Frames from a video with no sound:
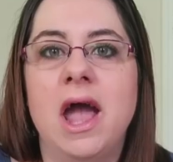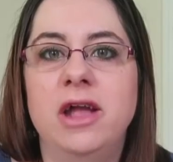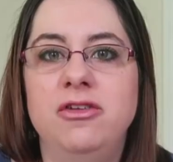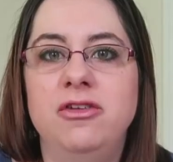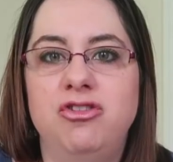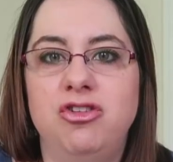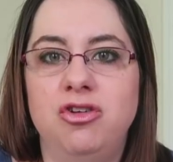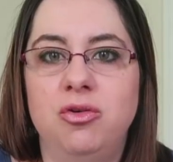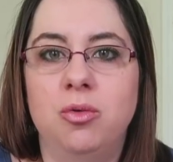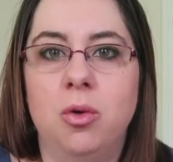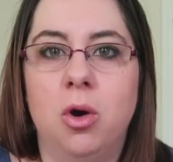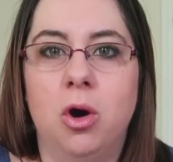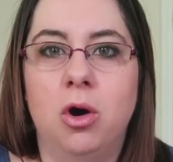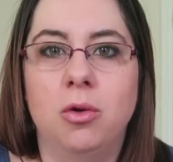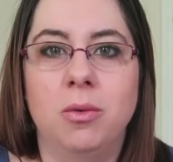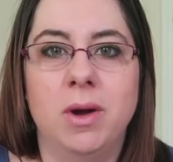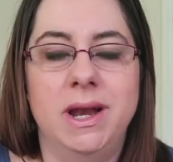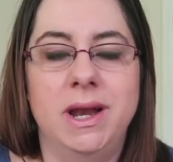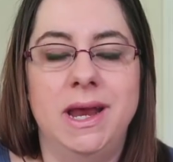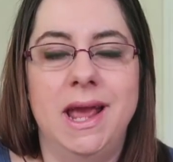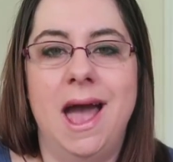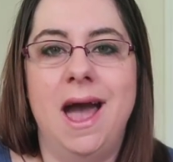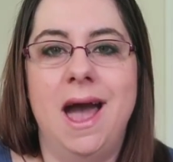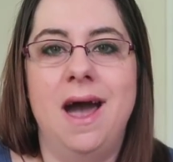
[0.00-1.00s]
I do
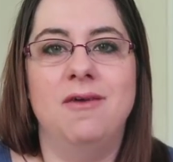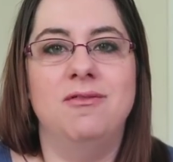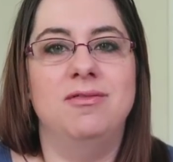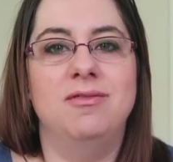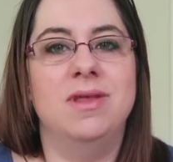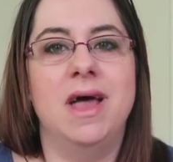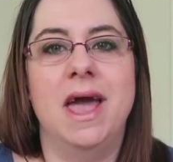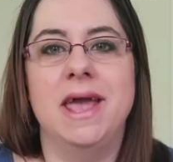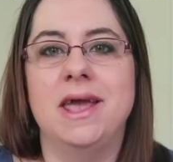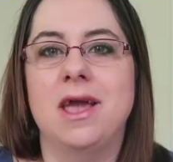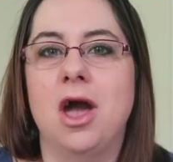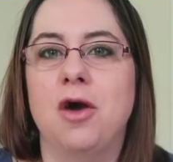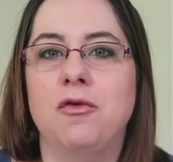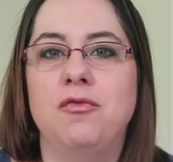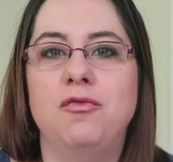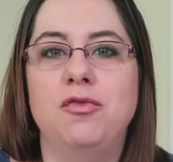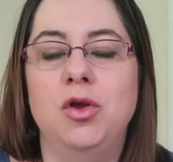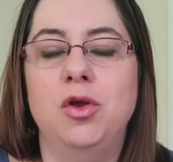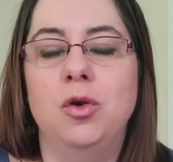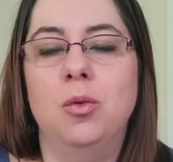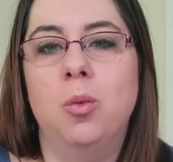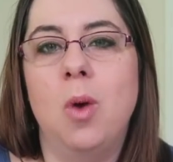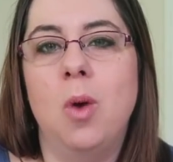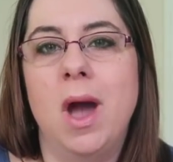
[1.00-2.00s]
already have like a
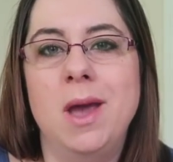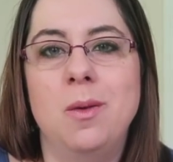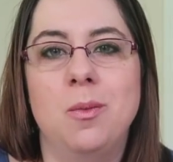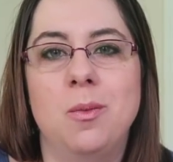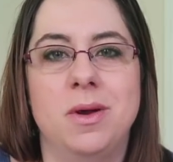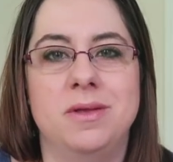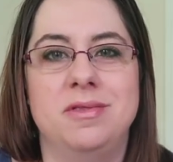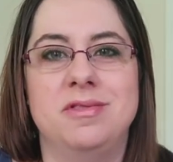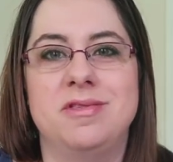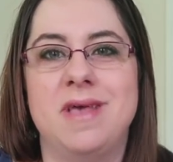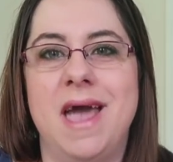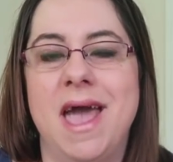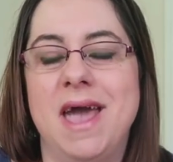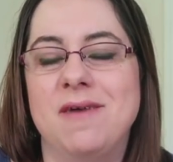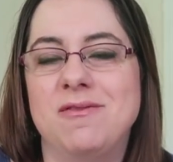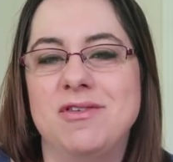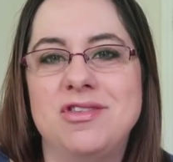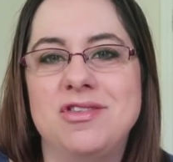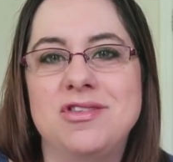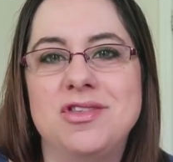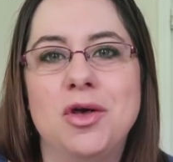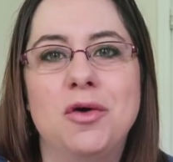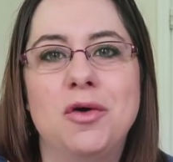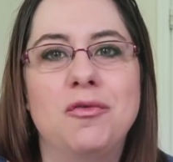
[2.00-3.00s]
few white ones. I have a
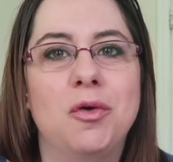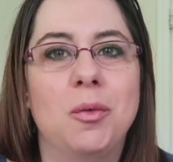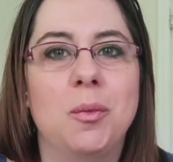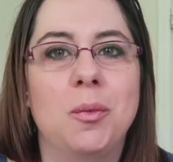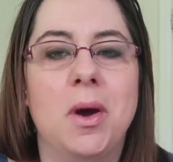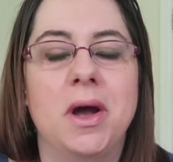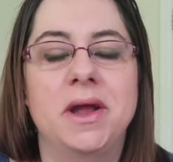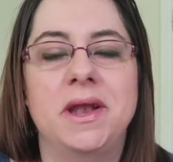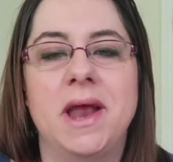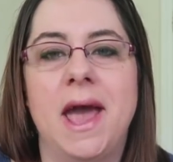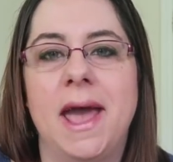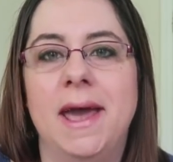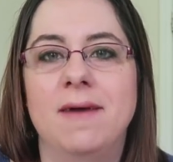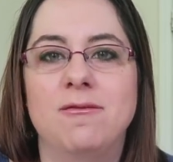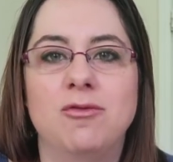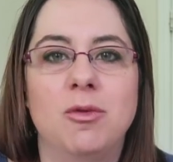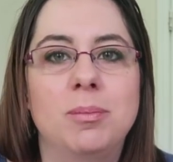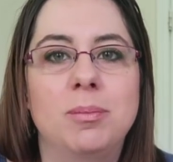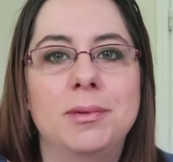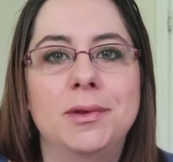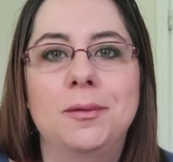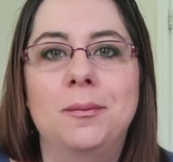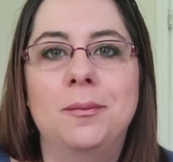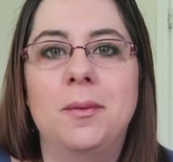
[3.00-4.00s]
silver one, I have a
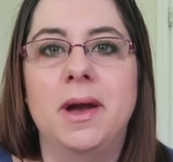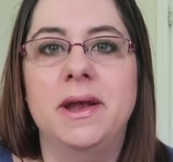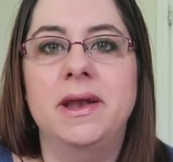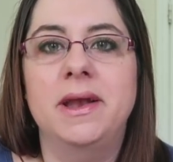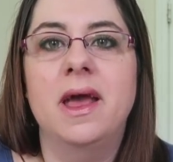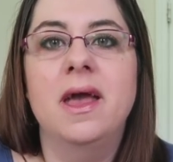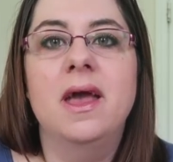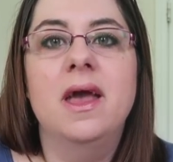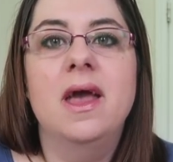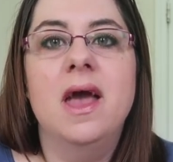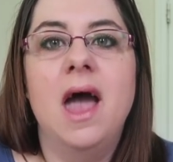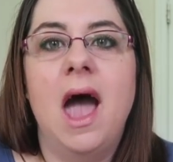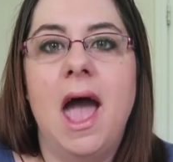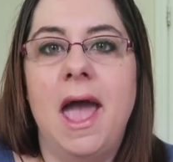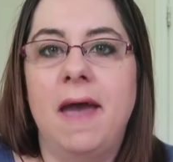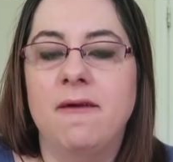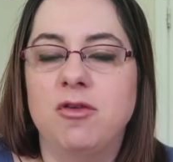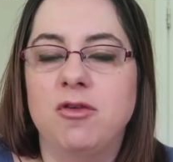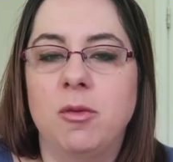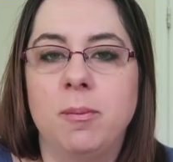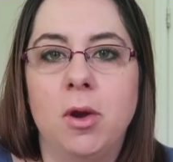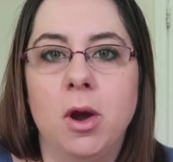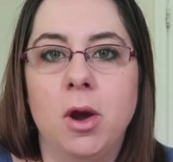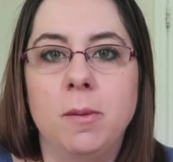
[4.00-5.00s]
blue one, I
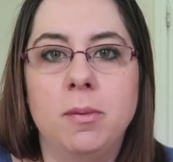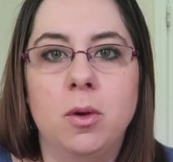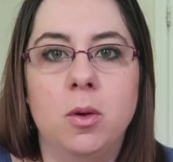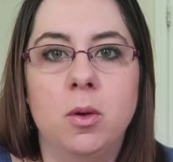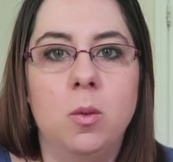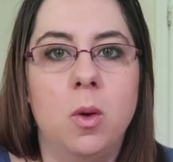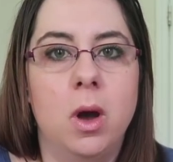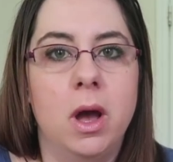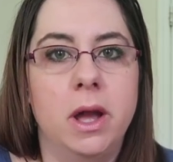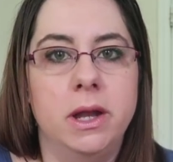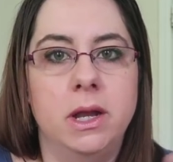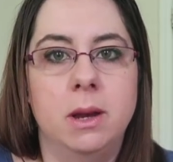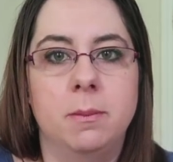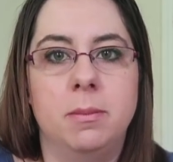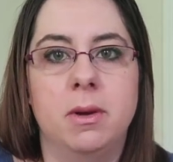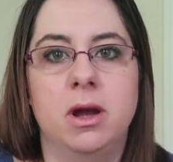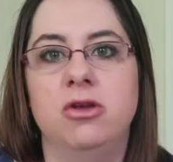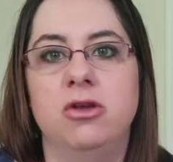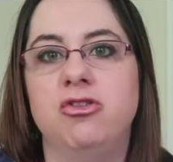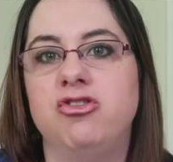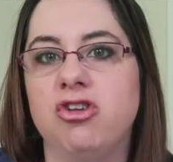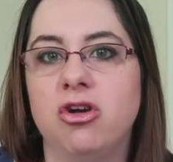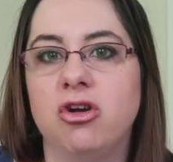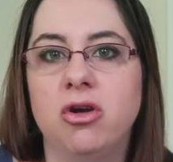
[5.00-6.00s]
have a purple one,
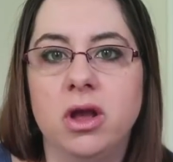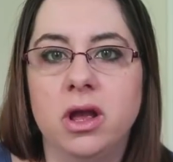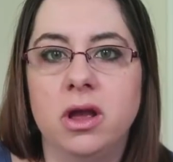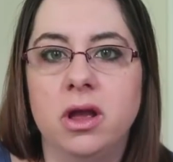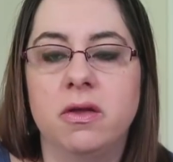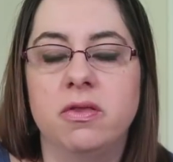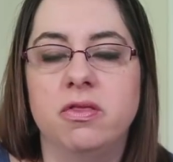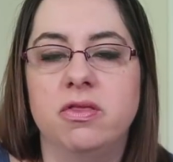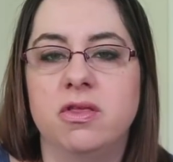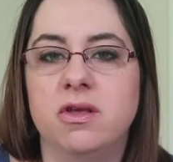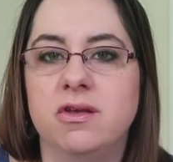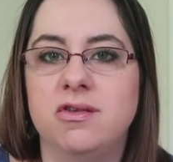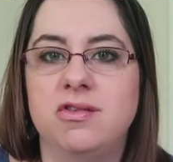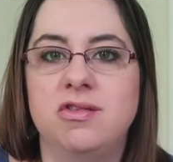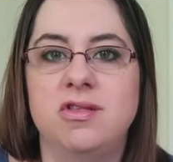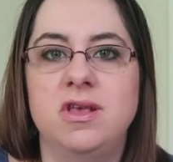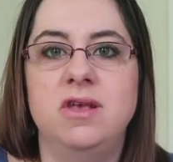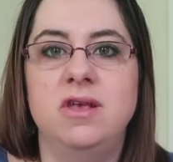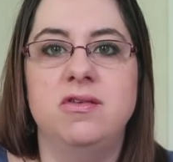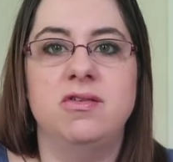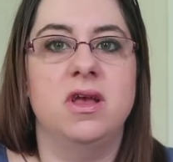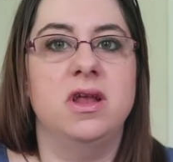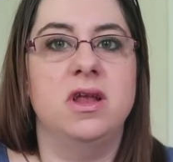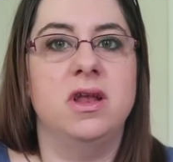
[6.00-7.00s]
but during the
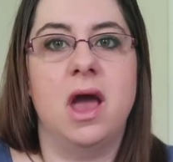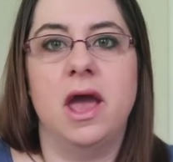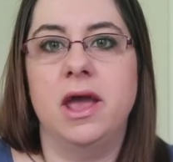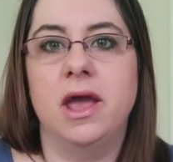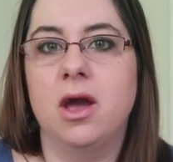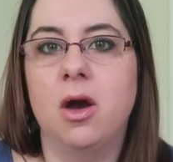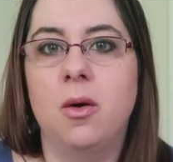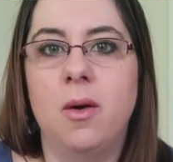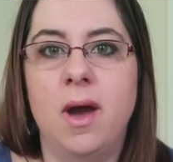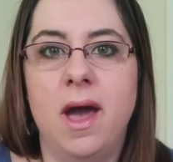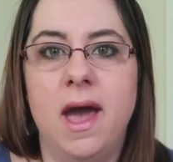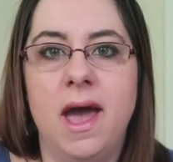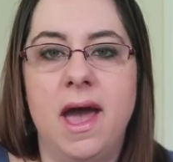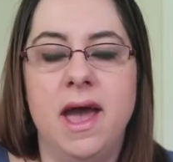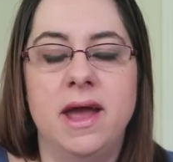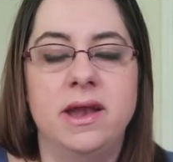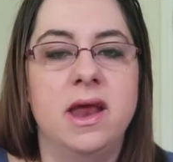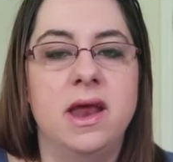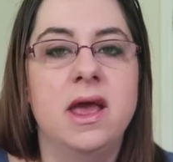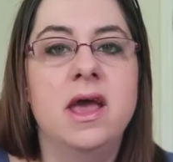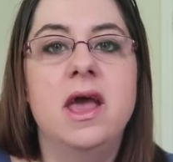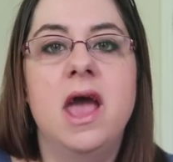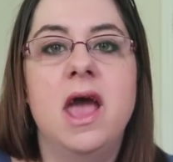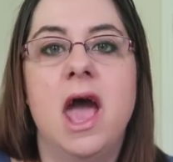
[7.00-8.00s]
season I go
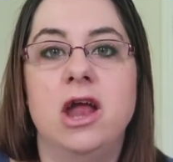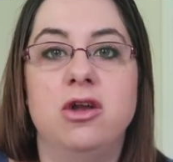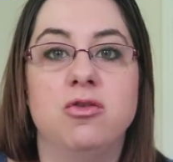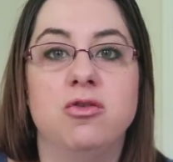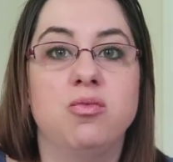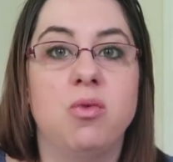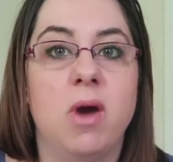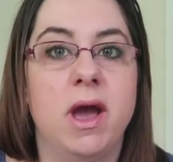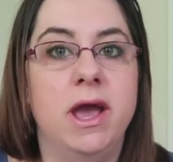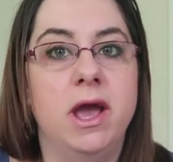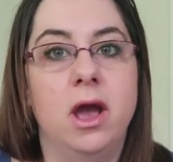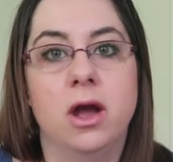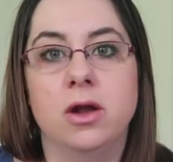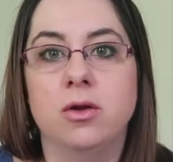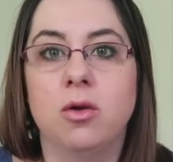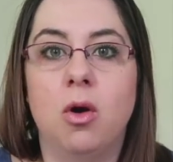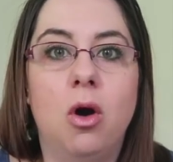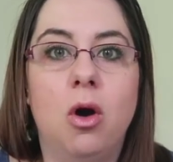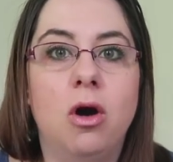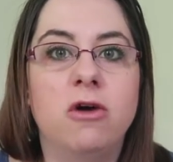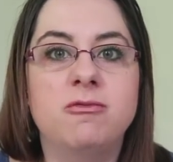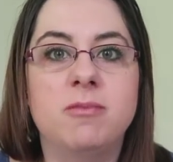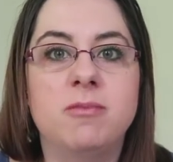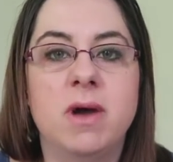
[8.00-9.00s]
ahead and write on
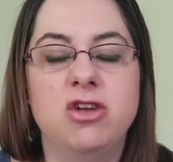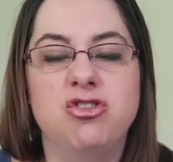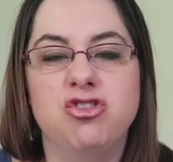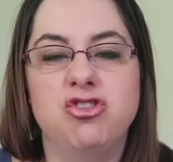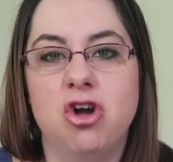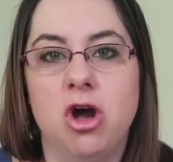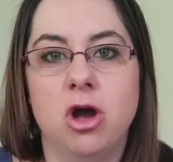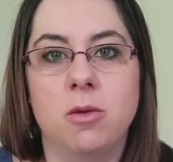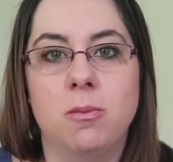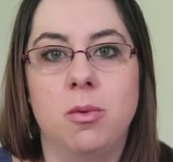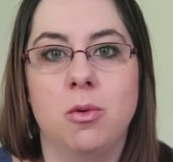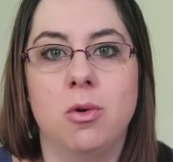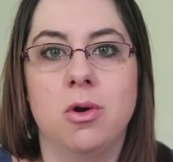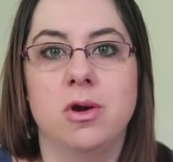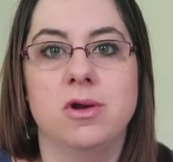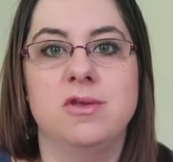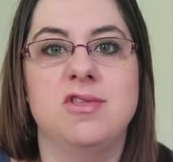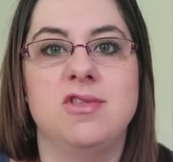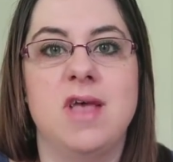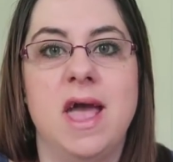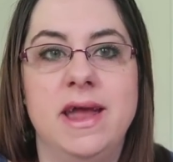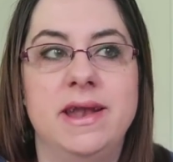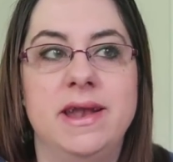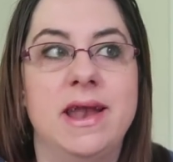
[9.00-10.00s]
all of my
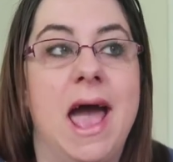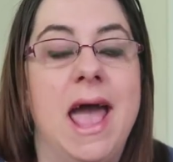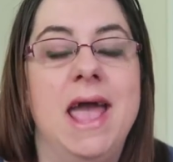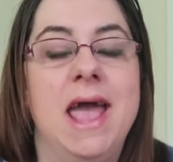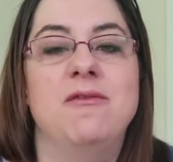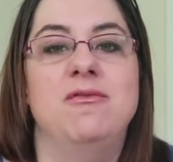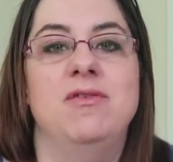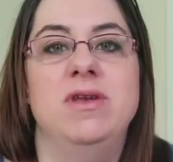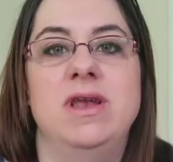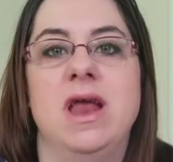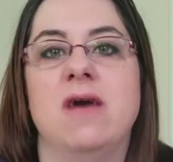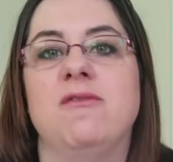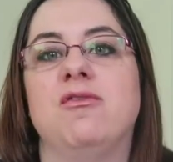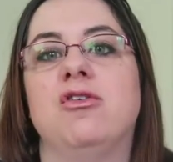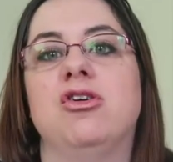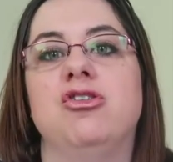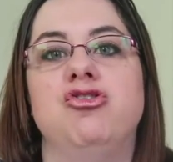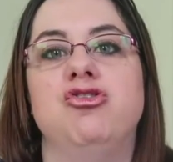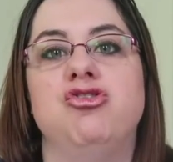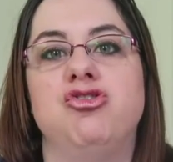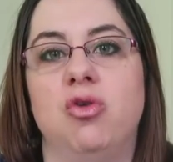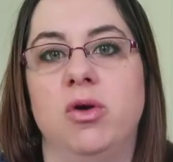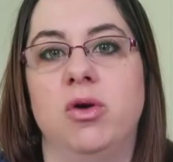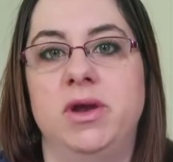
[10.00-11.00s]
chalkboards, and I've never
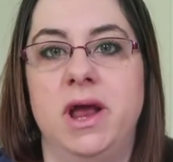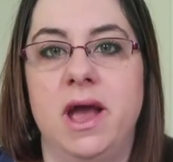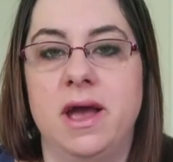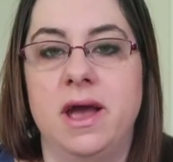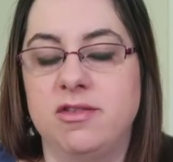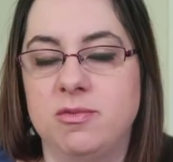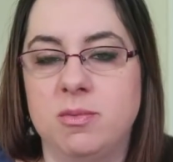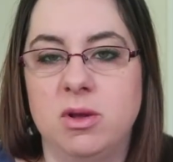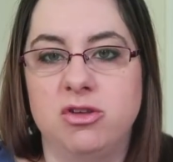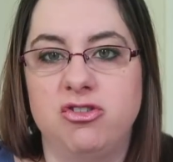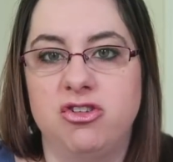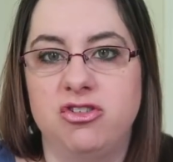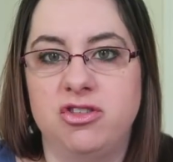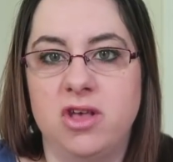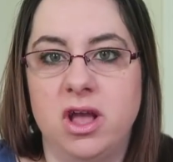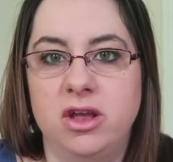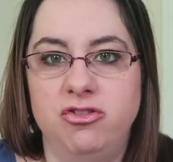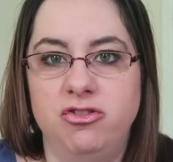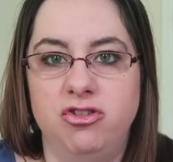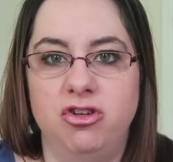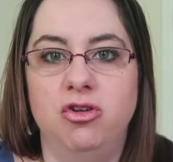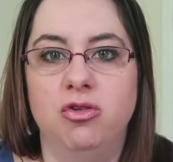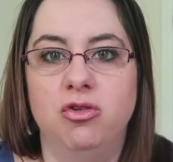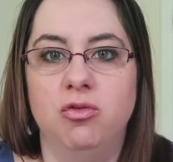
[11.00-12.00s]
enjoyed it as much as I
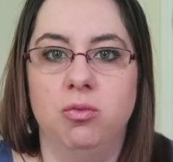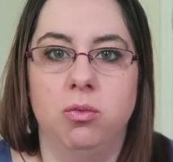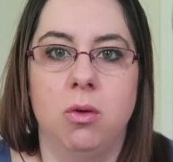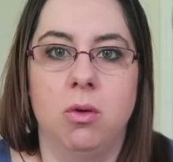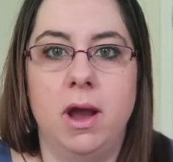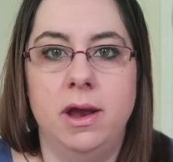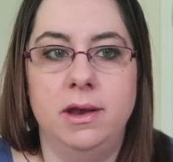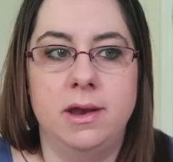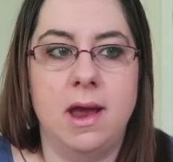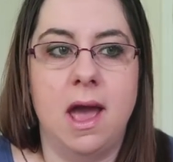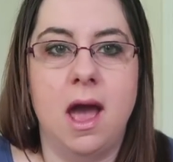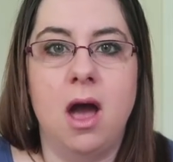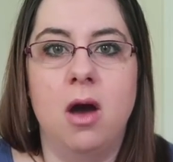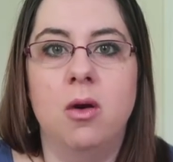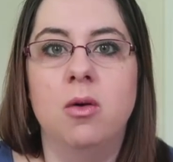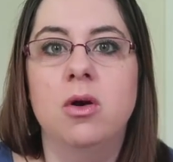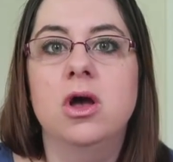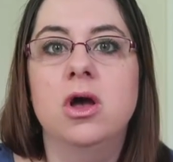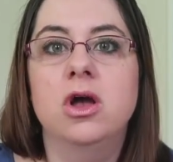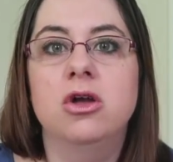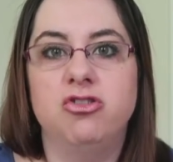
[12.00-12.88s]
do right now